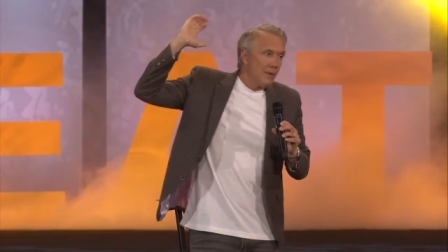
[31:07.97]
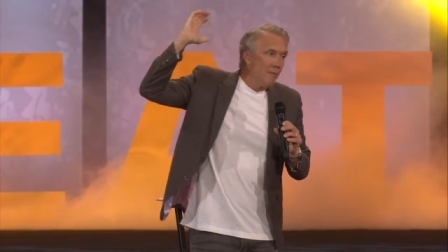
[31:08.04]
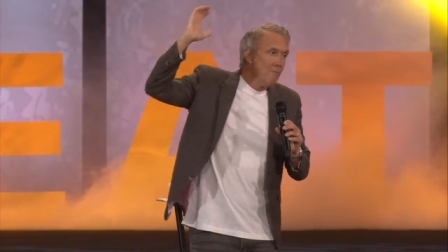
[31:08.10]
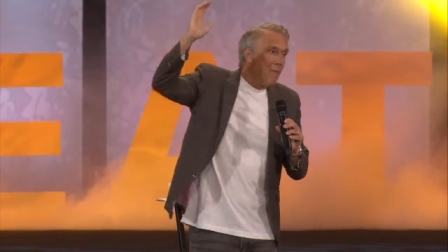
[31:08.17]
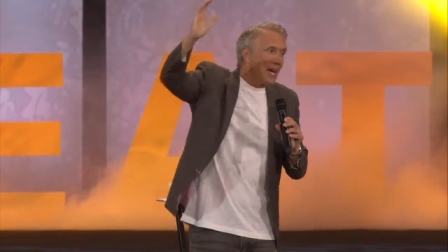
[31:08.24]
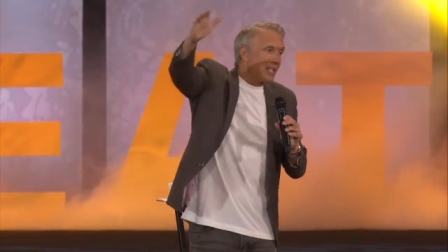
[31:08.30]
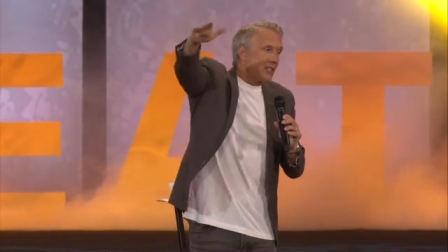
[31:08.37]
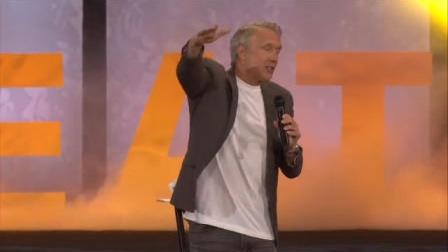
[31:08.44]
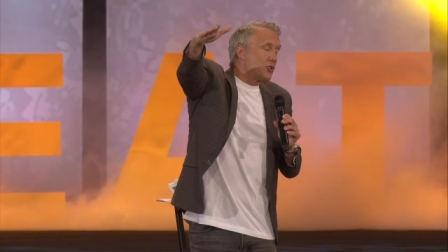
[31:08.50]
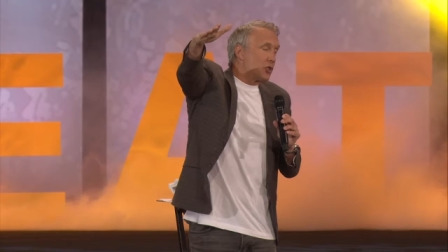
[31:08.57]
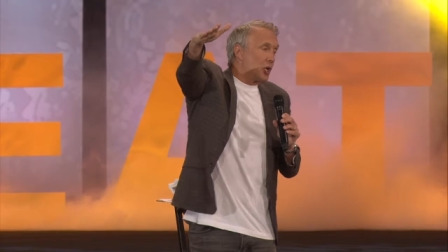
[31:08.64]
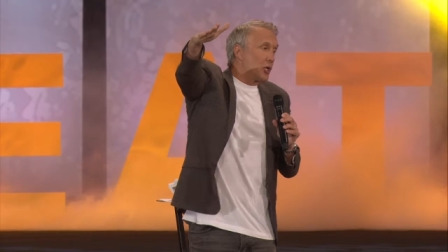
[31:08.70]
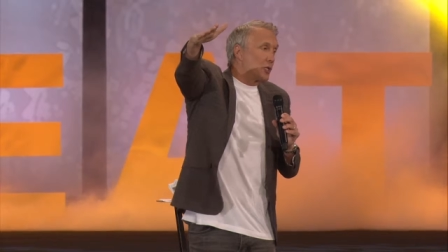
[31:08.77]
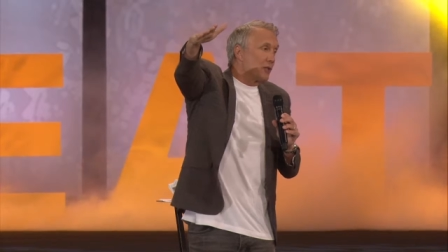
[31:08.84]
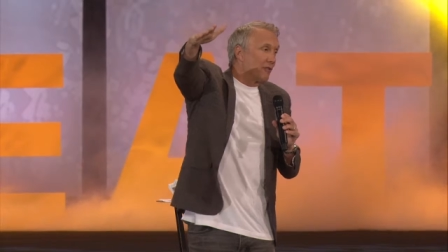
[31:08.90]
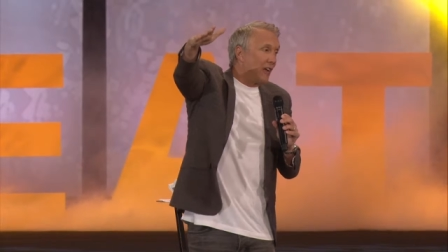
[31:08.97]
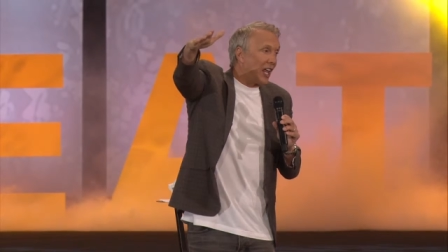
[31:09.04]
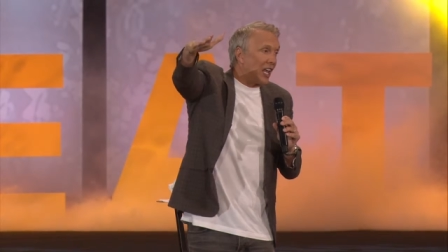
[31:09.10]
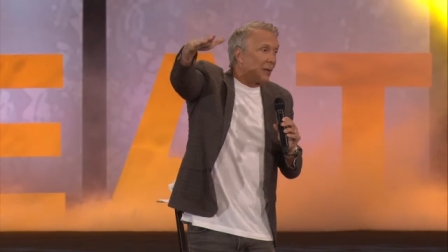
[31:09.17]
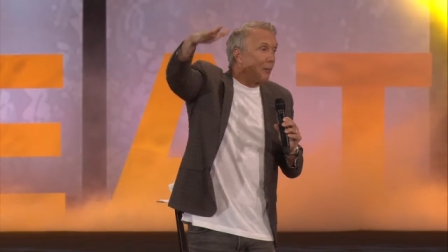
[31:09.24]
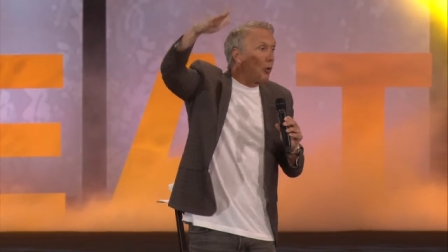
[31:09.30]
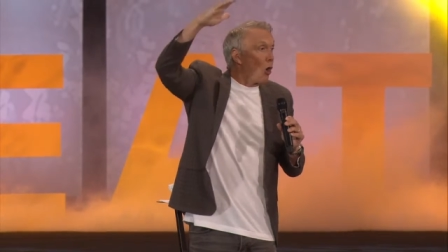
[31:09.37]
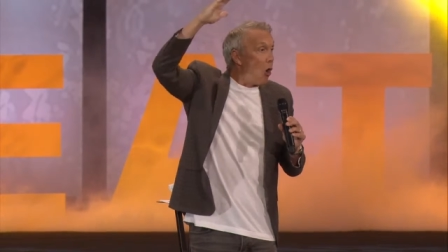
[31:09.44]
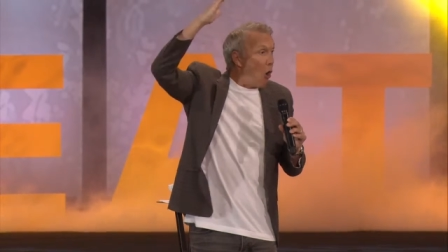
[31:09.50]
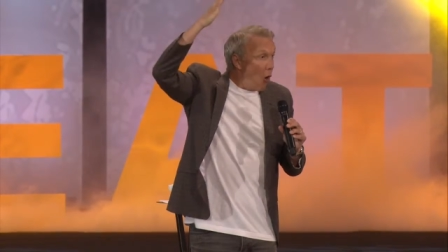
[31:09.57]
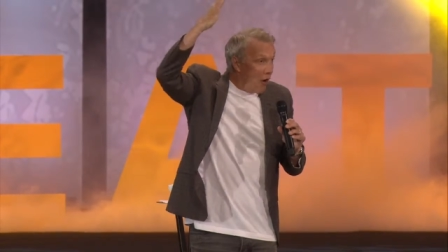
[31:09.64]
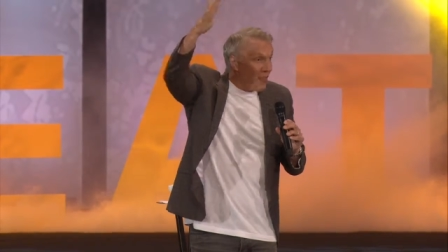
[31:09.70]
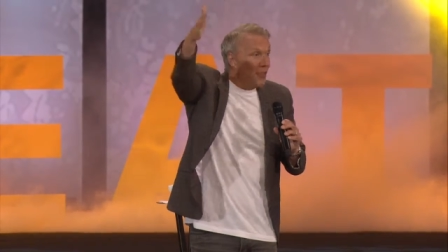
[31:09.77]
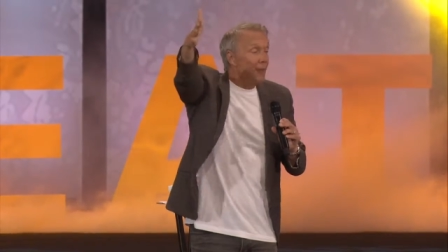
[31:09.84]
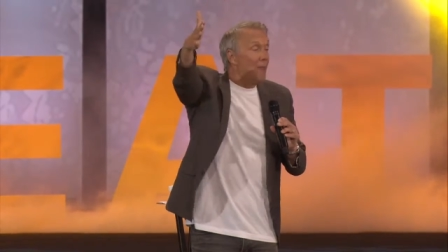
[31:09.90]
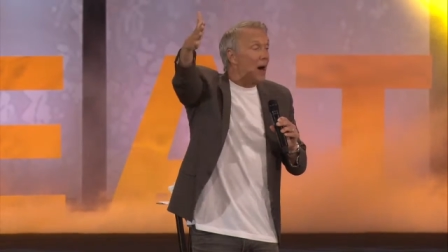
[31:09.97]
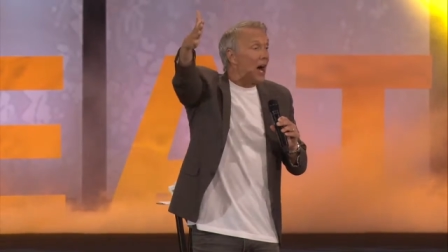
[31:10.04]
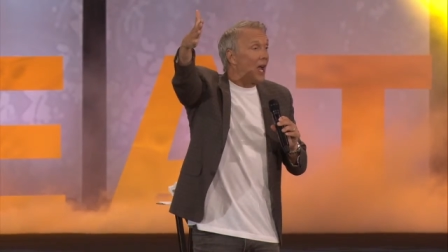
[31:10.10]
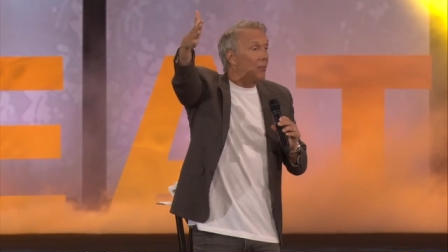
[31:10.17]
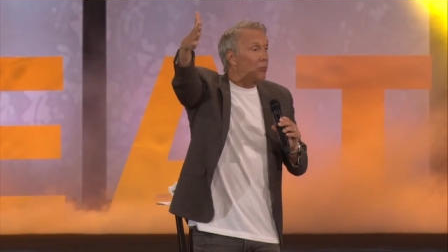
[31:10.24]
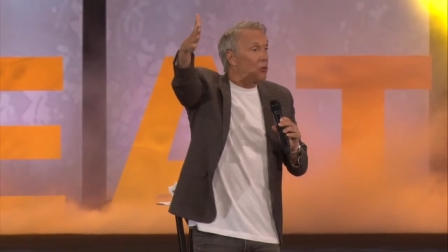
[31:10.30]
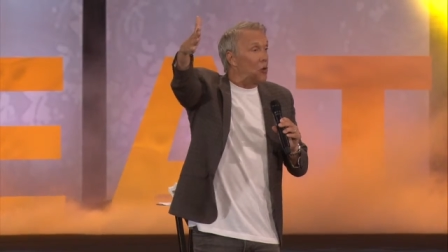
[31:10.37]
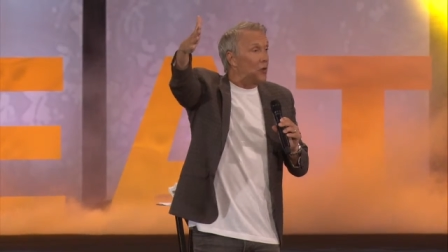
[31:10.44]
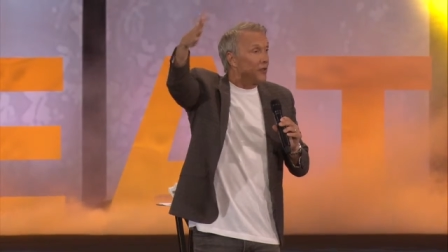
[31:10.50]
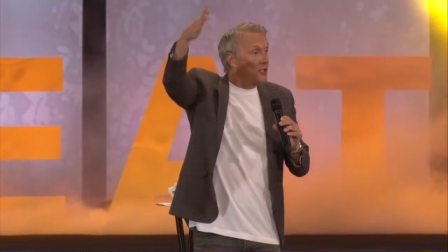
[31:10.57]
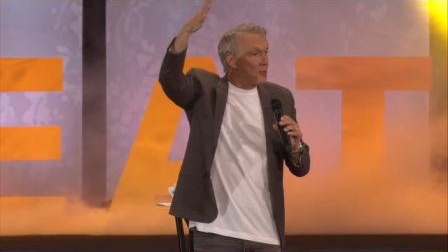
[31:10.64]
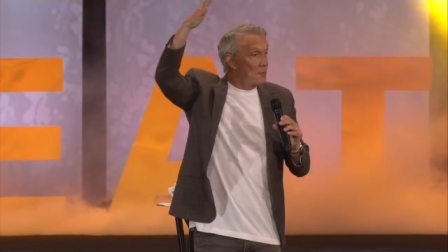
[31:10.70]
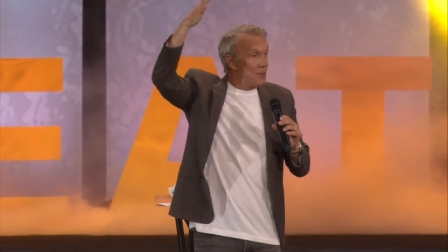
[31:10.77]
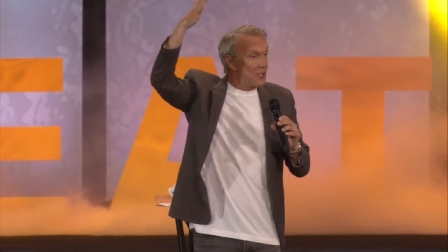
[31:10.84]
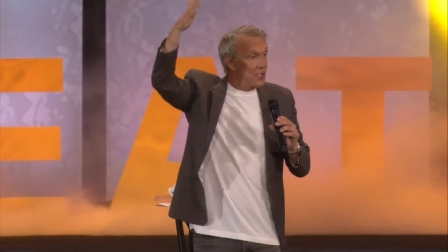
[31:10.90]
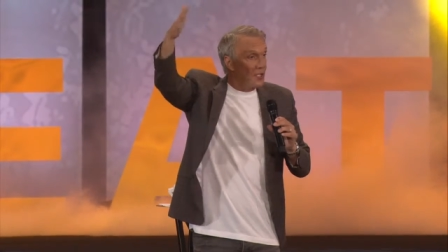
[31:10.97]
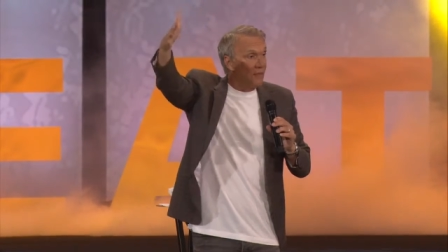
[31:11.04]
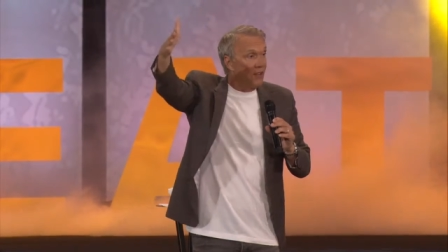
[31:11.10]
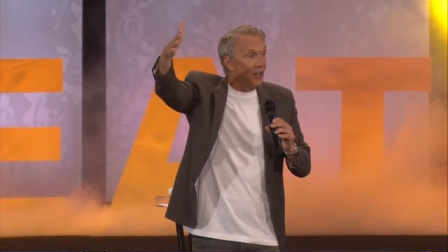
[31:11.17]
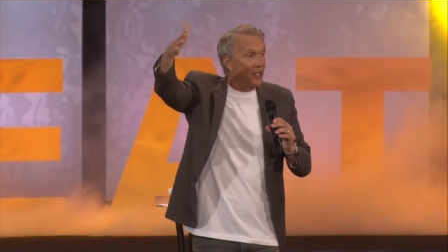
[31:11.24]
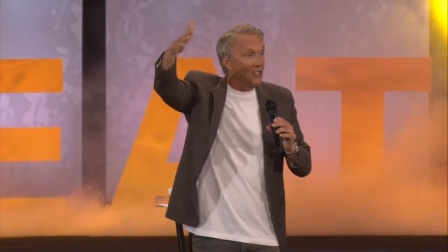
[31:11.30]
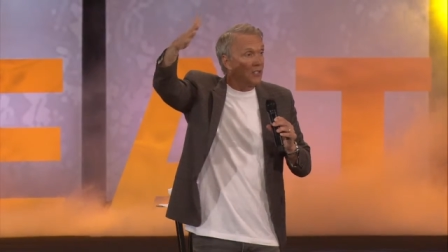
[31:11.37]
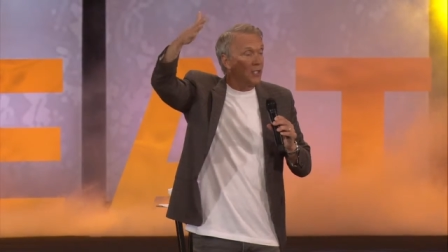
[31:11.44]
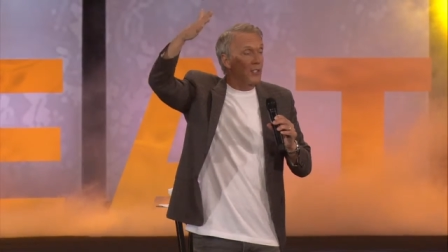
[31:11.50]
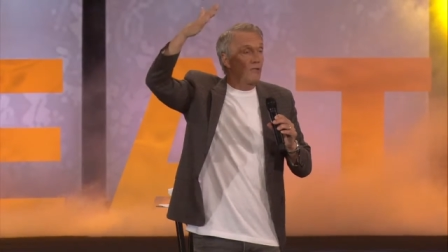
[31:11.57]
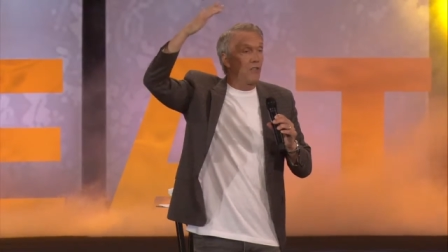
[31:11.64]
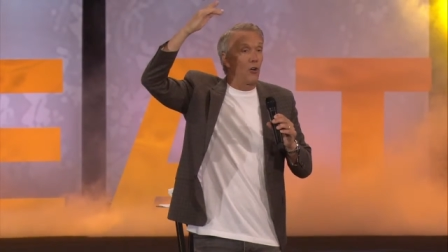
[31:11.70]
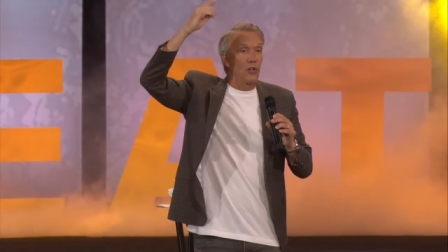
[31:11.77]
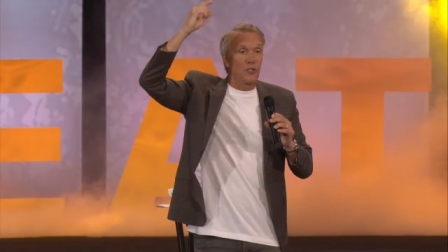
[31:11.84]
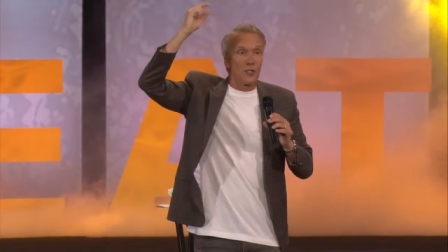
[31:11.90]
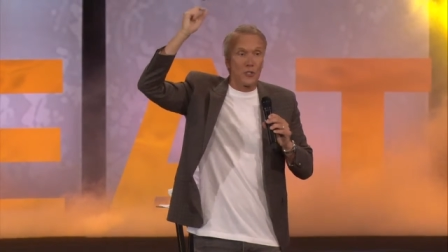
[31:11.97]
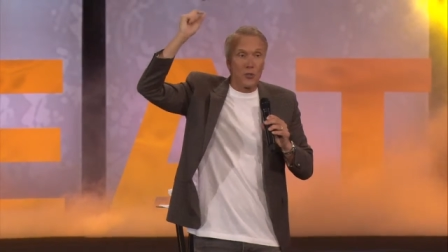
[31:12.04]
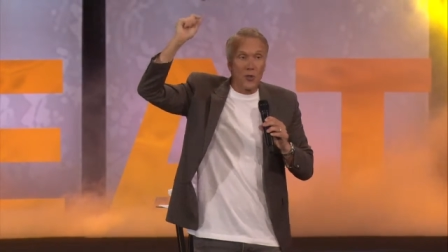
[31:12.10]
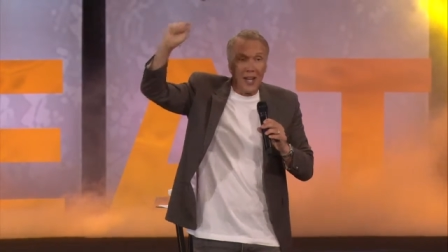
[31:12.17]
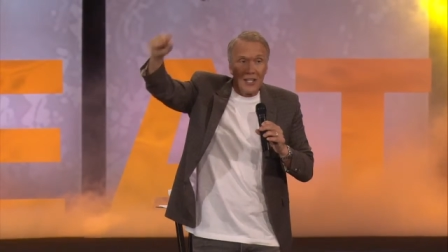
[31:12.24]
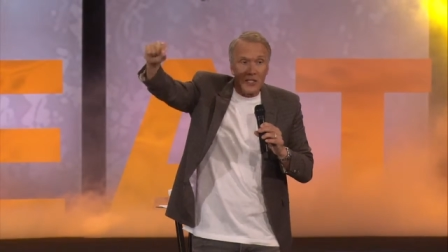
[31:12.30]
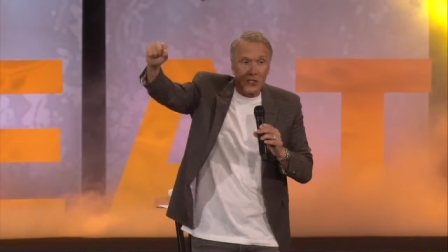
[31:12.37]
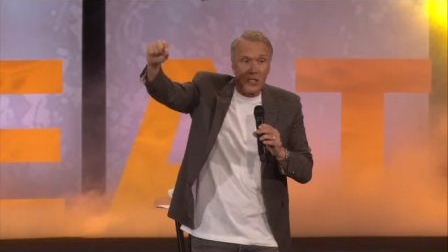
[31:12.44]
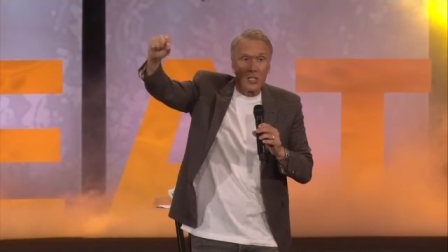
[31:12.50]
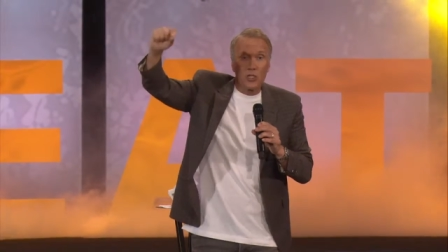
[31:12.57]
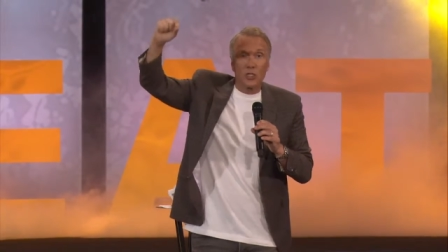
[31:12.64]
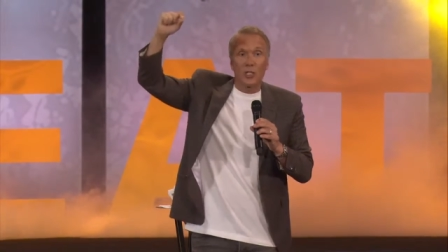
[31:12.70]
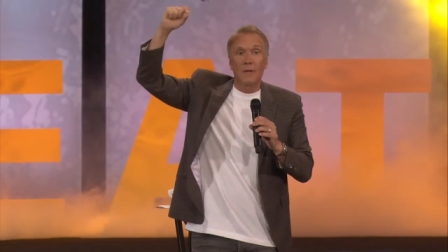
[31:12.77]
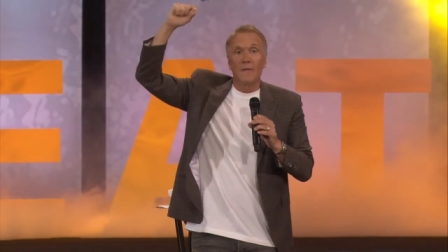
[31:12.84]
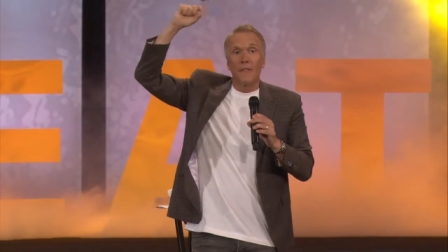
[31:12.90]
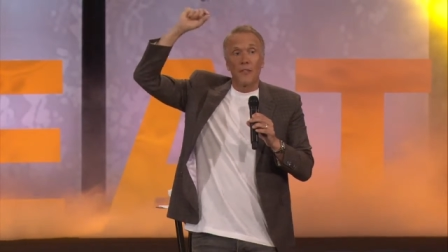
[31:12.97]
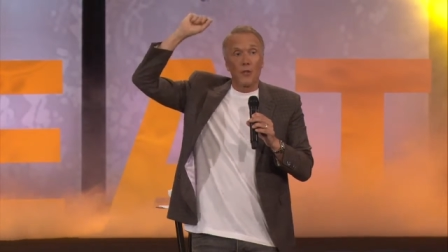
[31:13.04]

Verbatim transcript: message is available on the Bible, on the specifics as far as the translation,